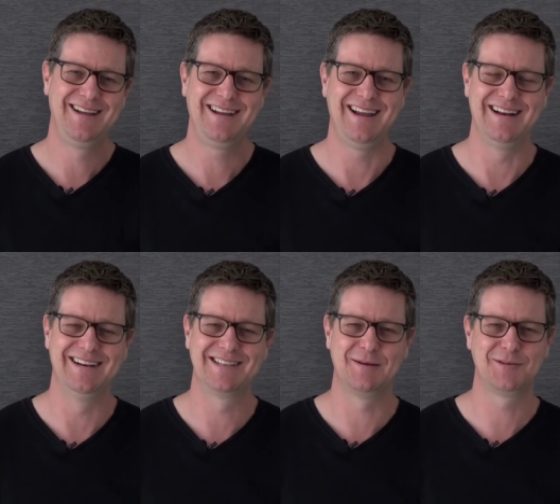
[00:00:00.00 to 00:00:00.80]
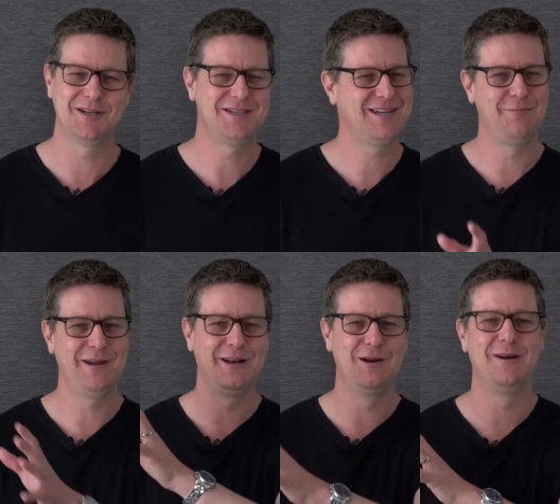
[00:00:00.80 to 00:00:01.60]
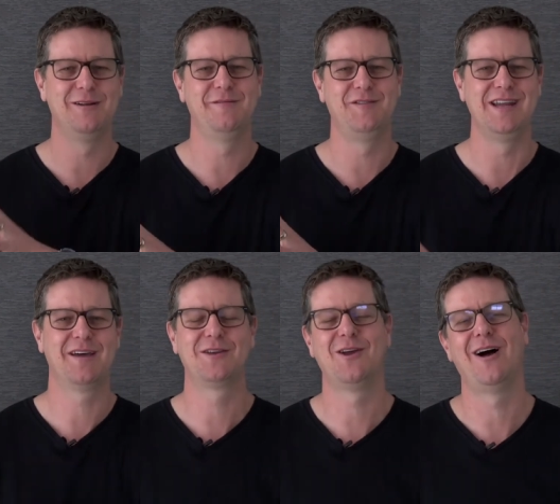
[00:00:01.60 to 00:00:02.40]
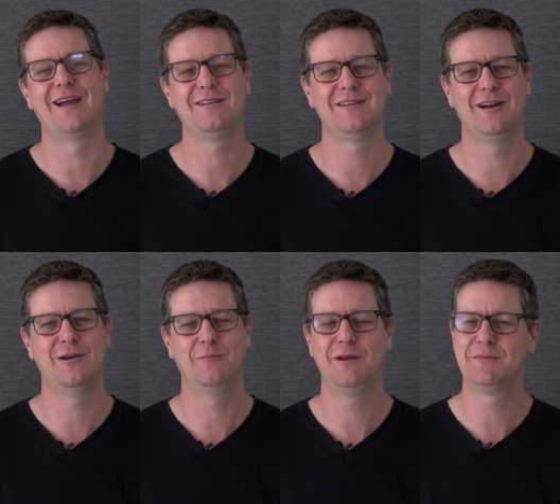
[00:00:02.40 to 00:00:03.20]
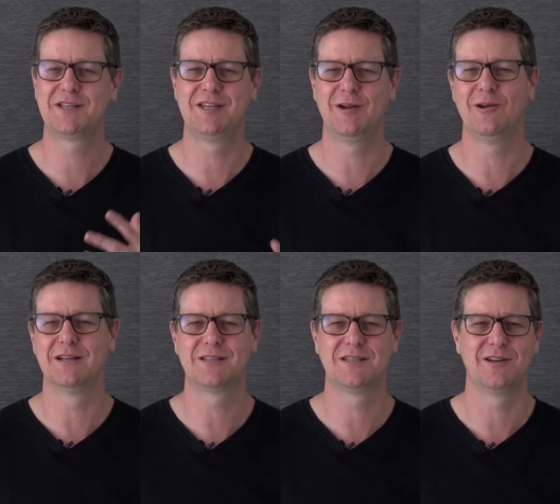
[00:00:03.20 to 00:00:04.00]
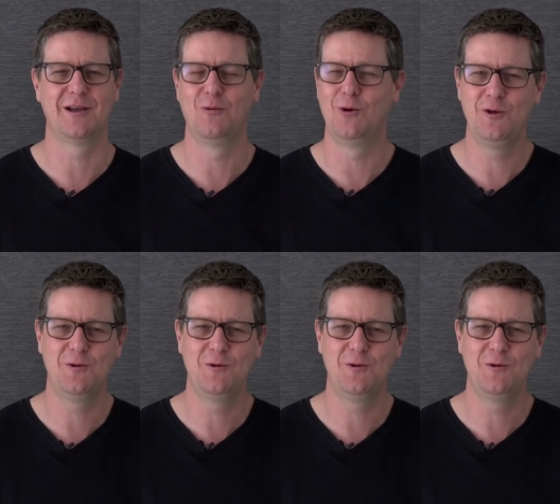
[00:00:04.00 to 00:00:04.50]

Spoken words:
And sometimes he can be a little bit of the other guy, you know, a bit mysterious. It's like, well, who